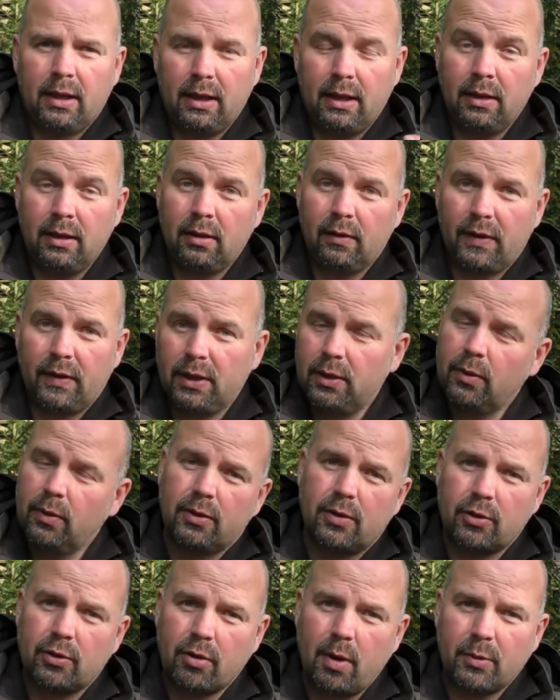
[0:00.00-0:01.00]
in the
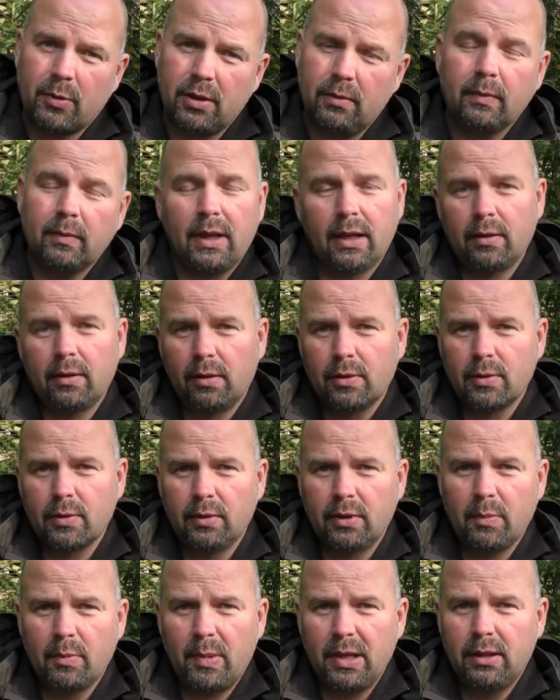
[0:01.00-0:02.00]
video description and
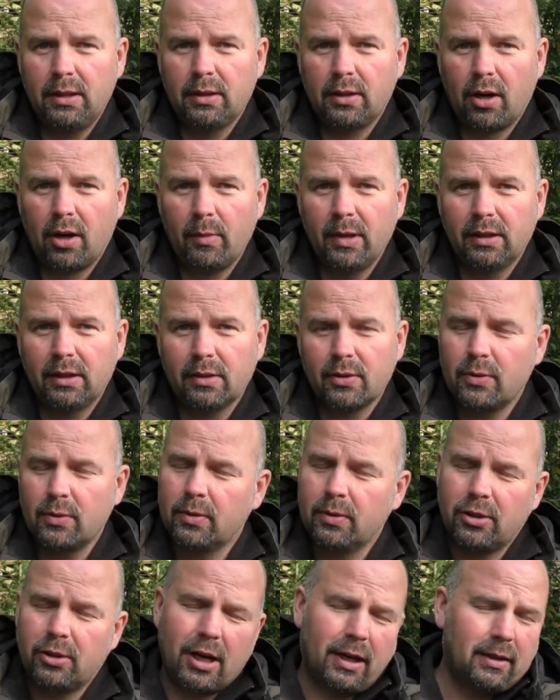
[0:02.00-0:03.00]
also in the pinned comment,
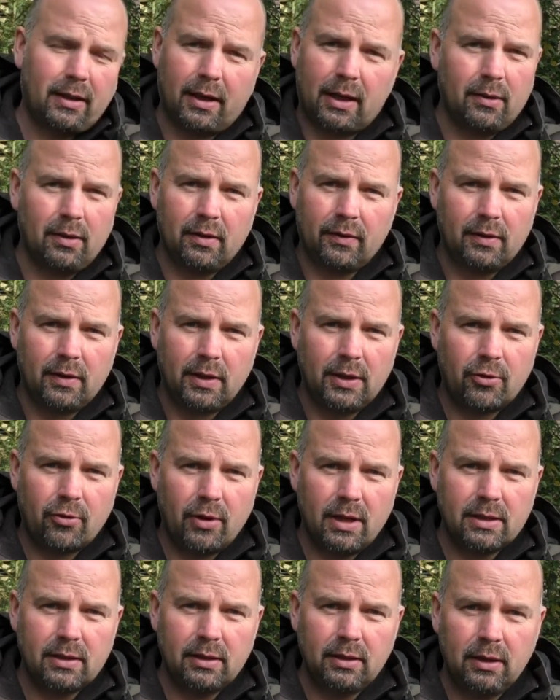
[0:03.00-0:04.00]
so check that out if you're
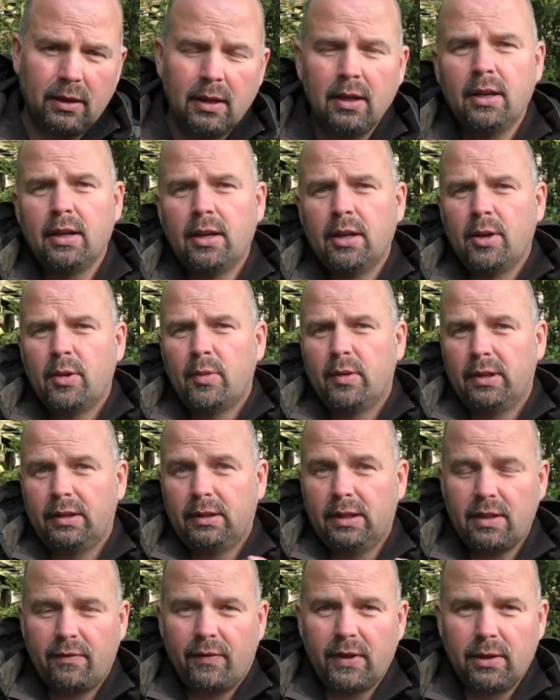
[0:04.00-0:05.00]
interested.
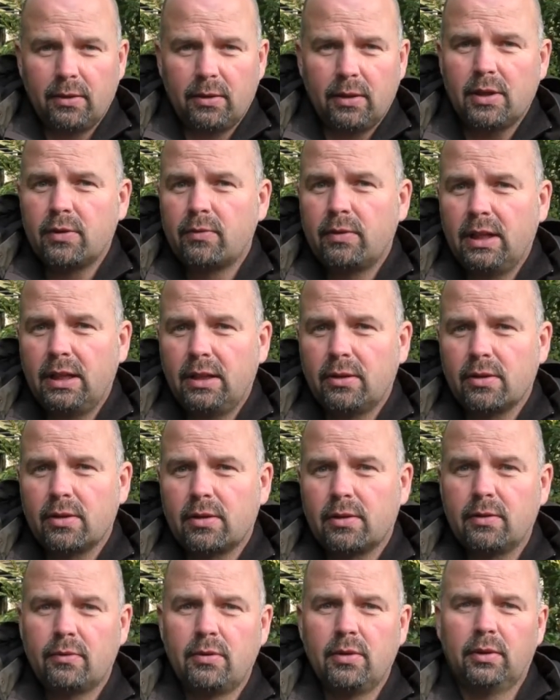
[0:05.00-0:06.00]
This video is really
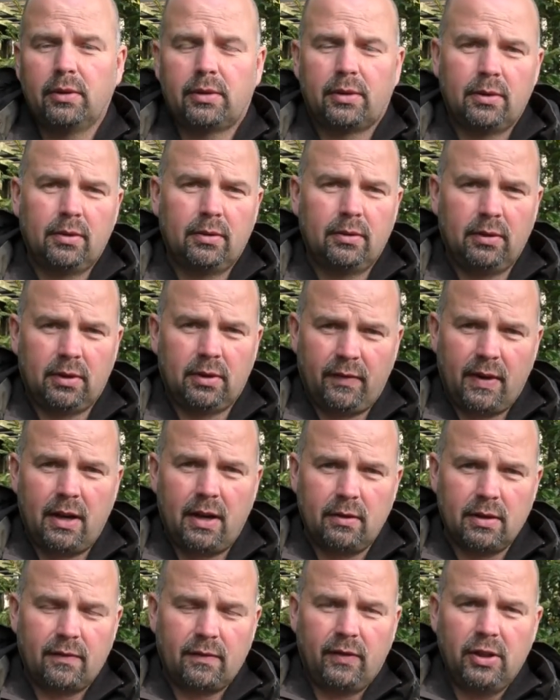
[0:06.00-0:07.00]
just to run through the
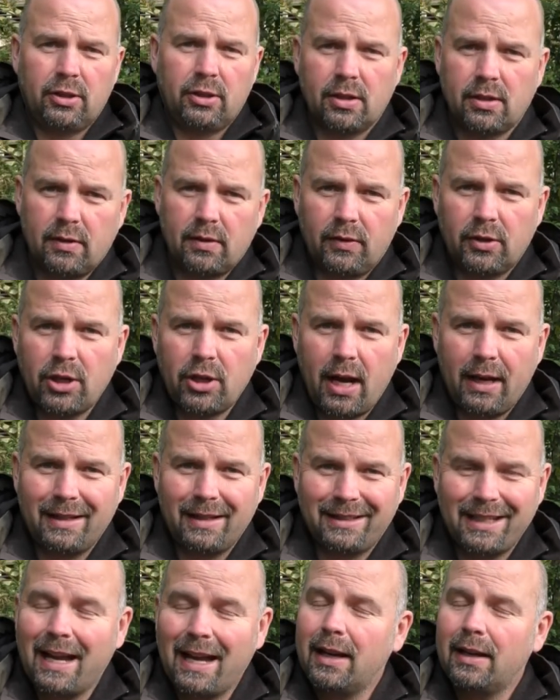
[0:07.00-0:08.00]
various features of the
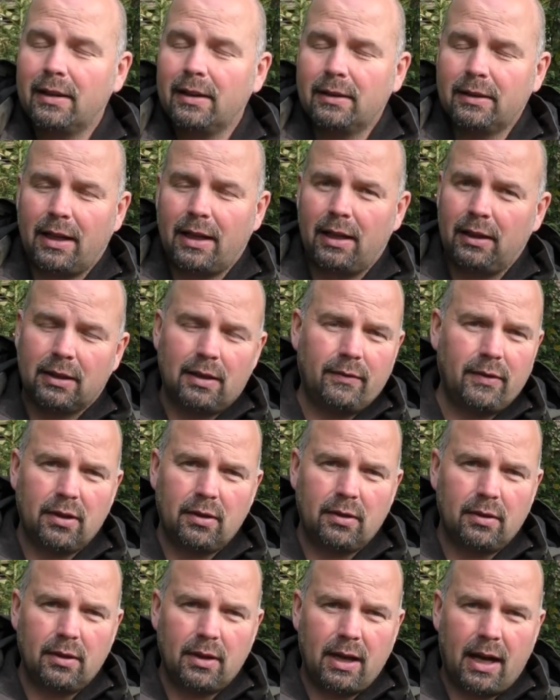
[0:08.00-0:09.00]
jacket, and I'll give
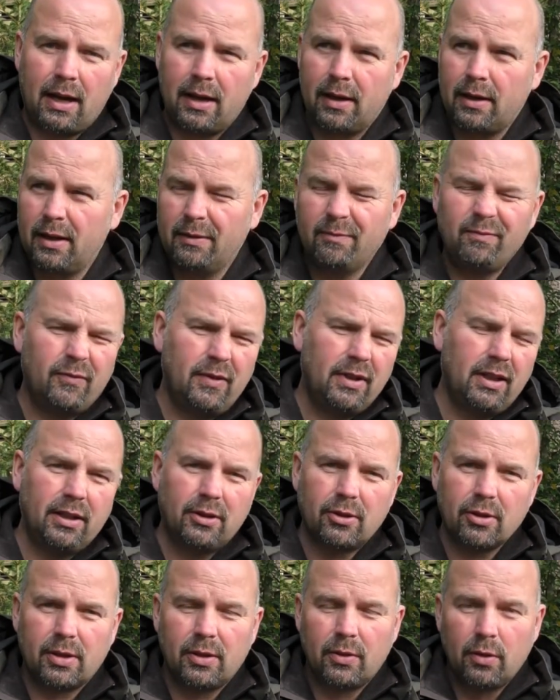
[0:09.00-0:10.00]
you uh, really
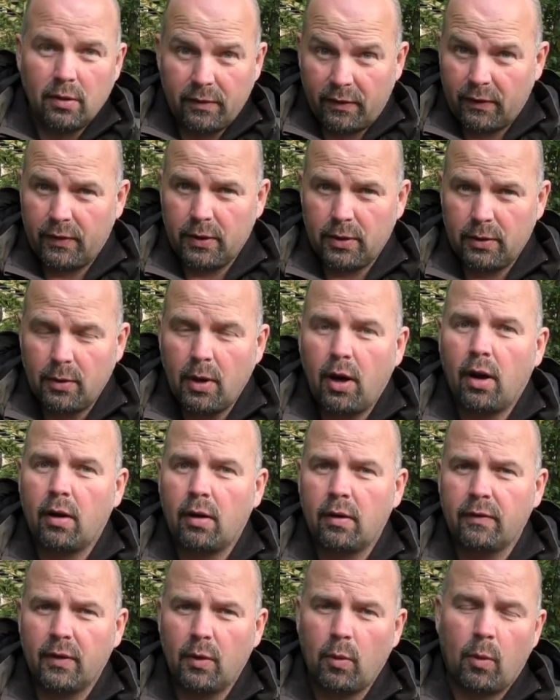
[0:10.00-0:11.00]
just an overview
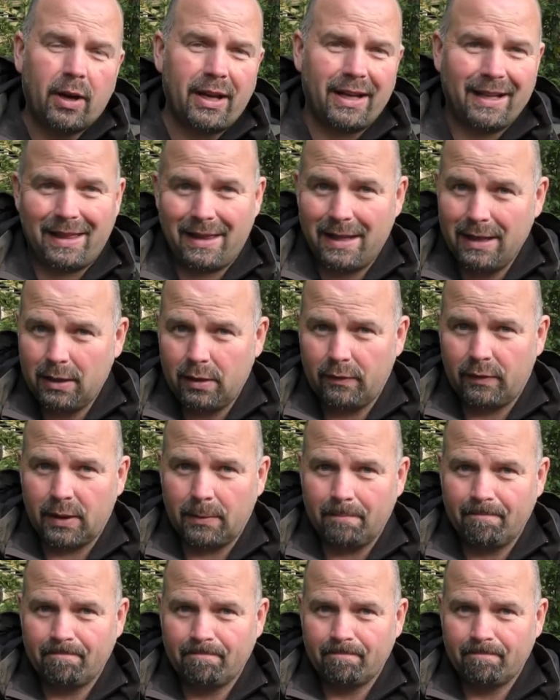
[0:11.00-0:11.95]
of what I think of it.